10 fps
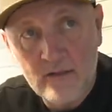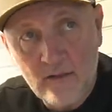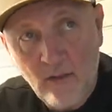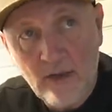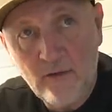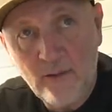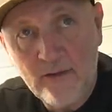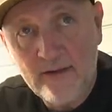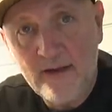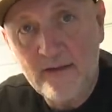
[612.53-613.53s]
don't get too
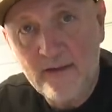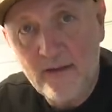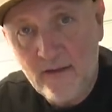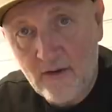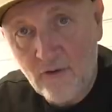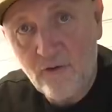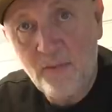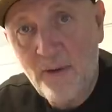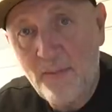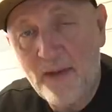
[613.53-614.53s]
excited. There are
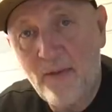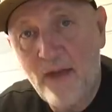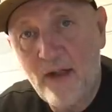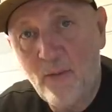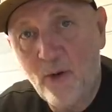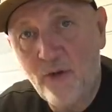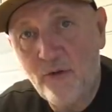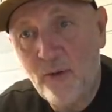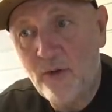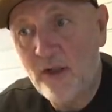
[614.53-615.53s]
some people out there that want a
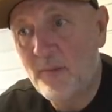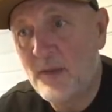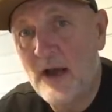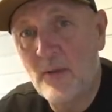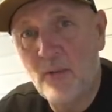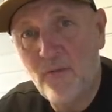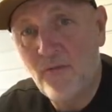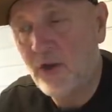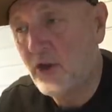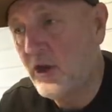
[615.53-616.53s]
three wood in the bag, but
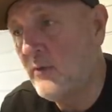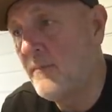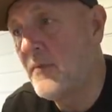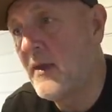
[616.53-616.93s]
if you do,